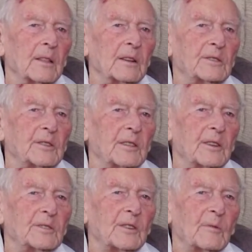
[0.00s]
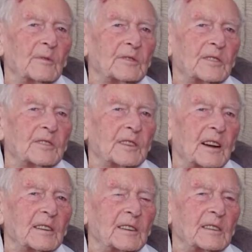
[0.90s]
the Germans
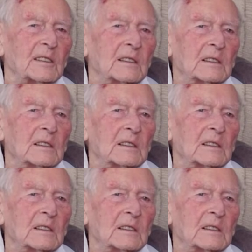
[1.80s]
decided